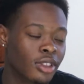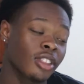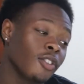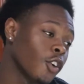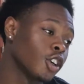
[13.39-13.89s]
the
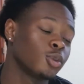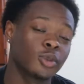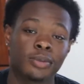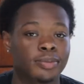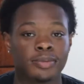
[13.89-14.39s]
first
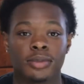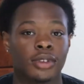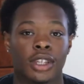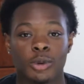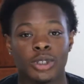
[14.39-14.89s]
one,
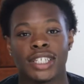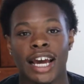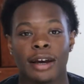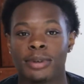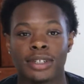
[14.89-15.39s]
it was
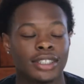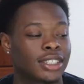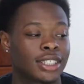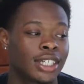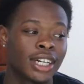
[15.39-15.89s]
cat piss.